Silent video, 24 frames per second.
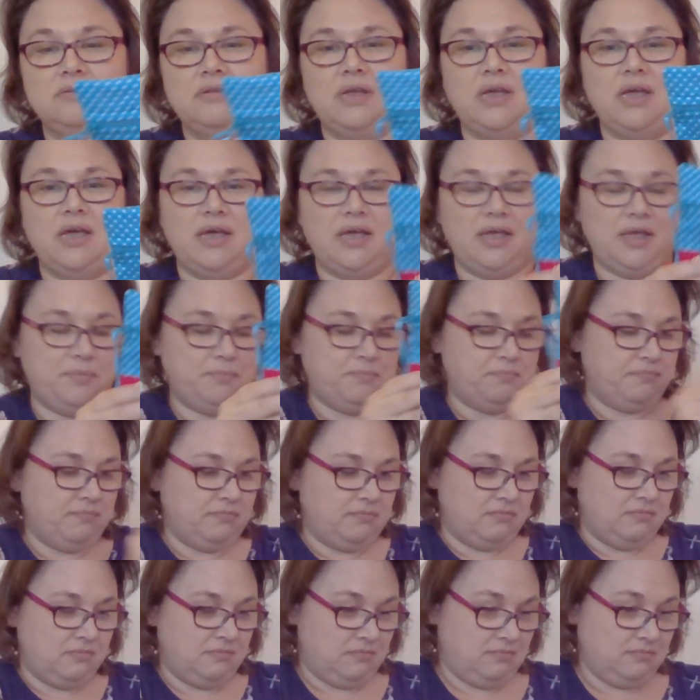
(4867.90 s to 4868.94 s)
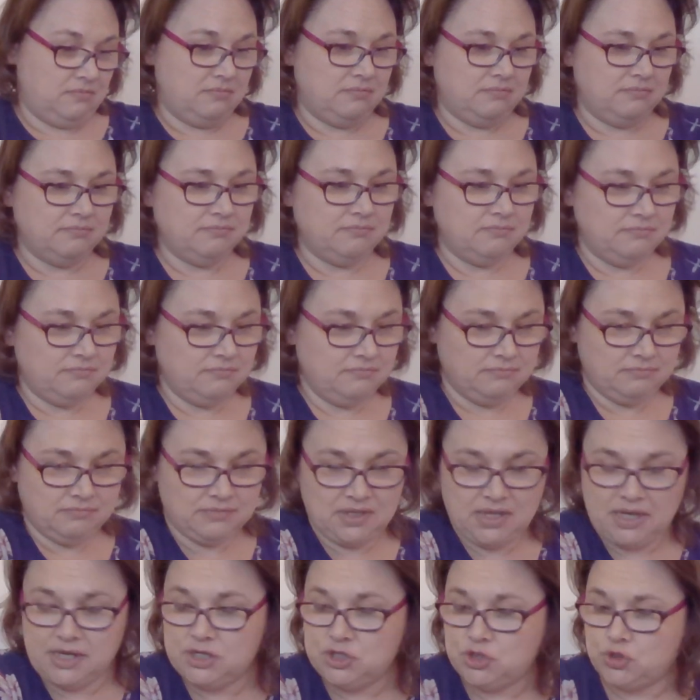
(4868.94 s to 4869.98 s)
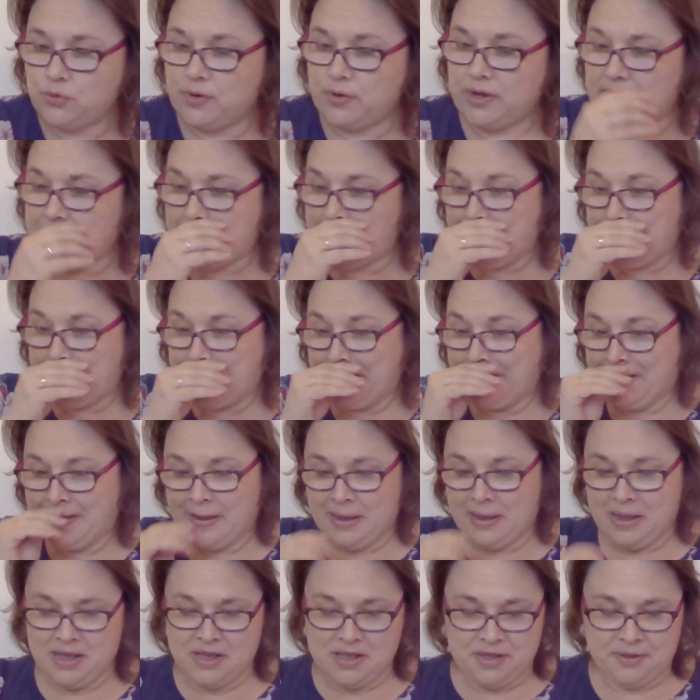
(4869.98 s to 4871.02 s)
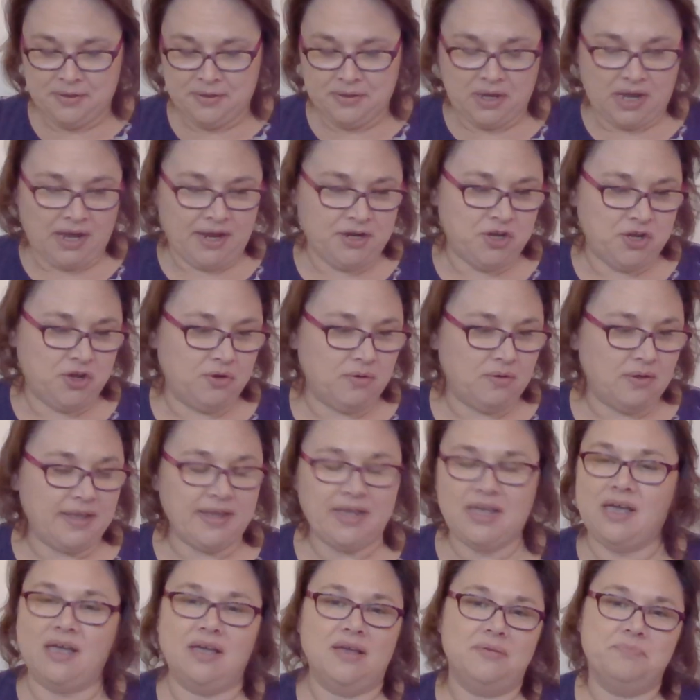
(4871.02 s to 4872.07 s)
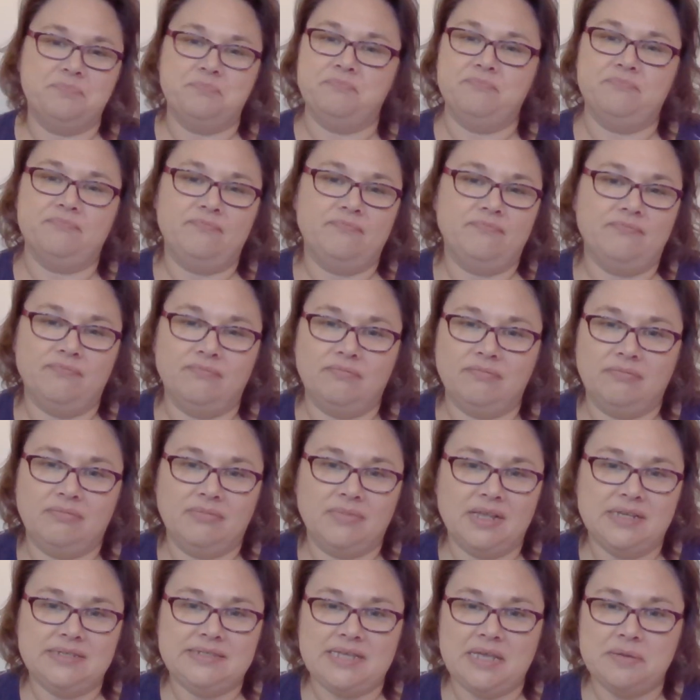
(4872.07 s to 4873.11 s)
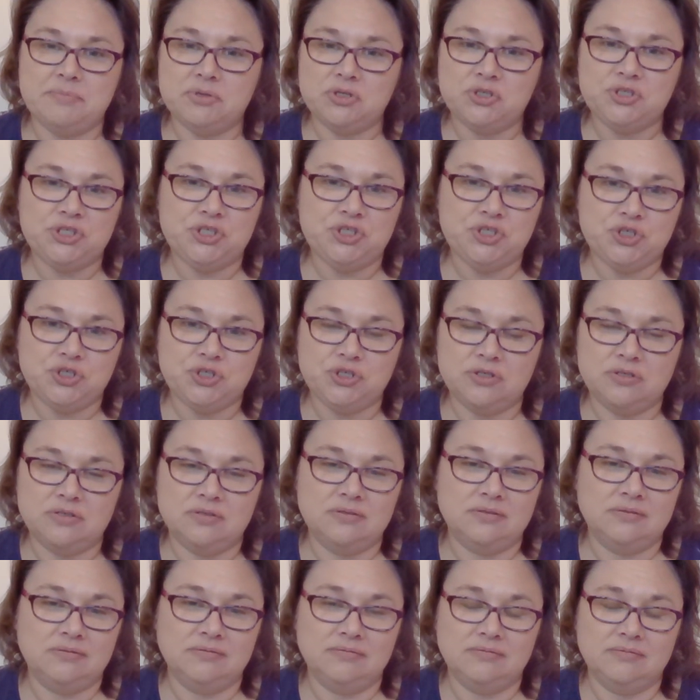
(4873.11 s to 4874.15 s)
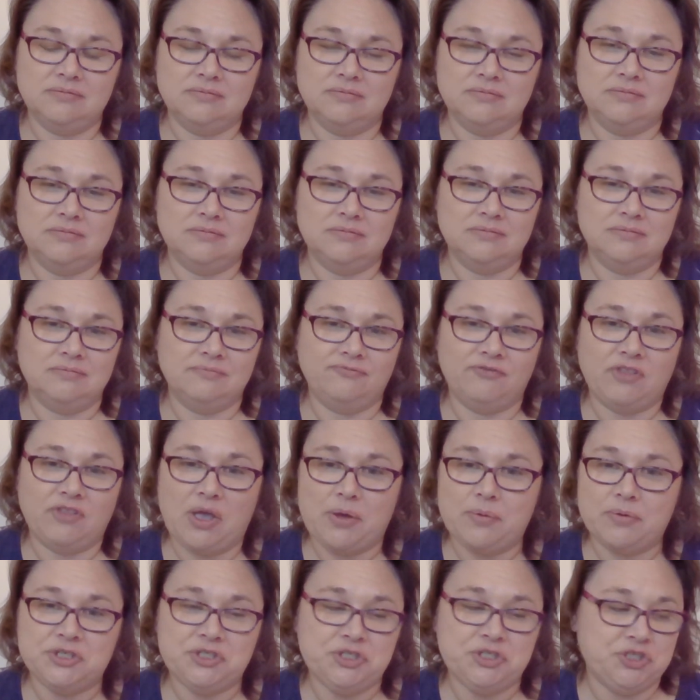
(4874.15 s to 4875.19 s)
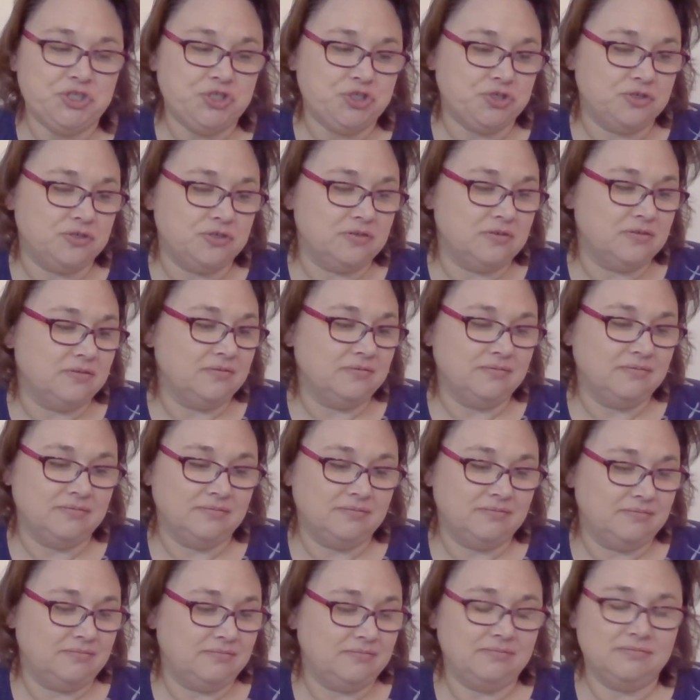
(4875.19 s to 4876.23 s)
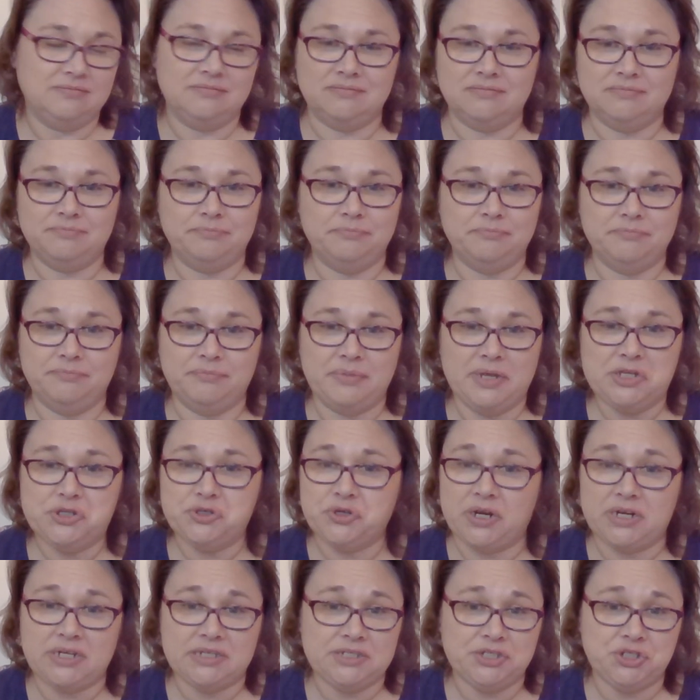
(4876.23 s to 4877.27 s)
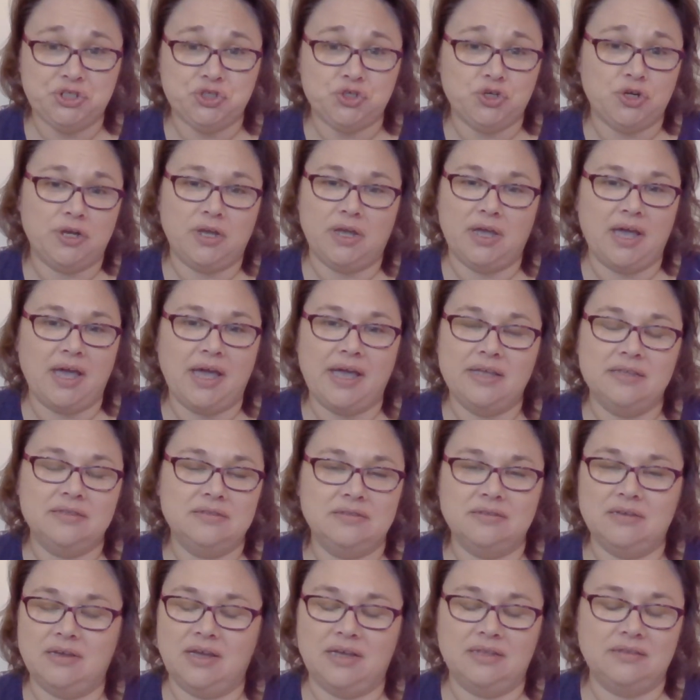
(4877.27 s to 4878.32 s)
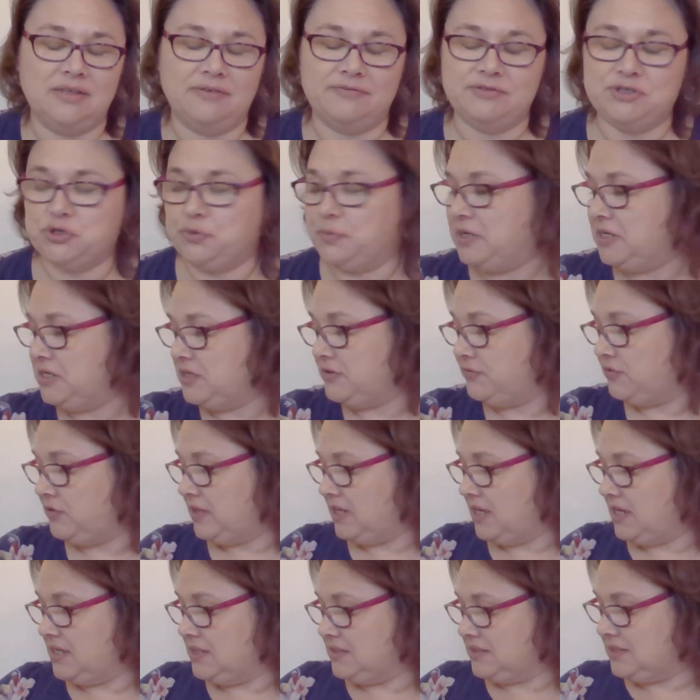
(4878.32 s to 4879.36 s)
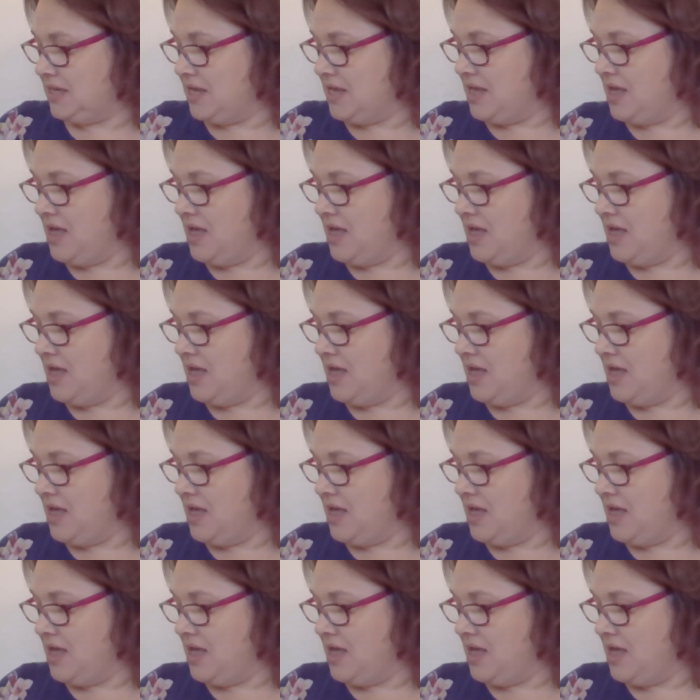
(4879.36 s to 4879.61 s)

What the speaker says: I'm enjoying that. I know, sampler stitcher, flower stitcher, patriotic stitcher. I love so many different things.